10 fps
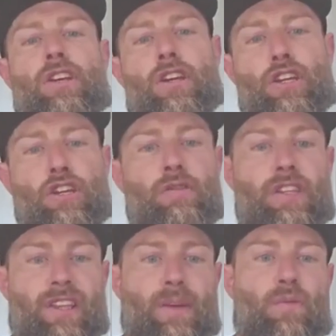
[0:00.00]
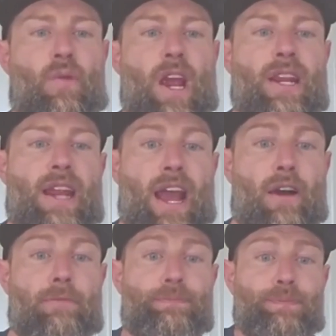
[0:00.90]
to using them right
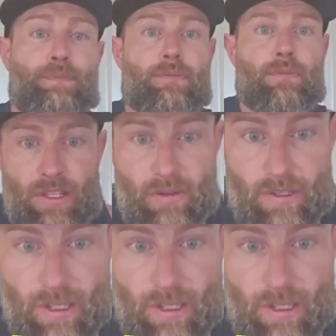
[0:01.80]
now. Let me see what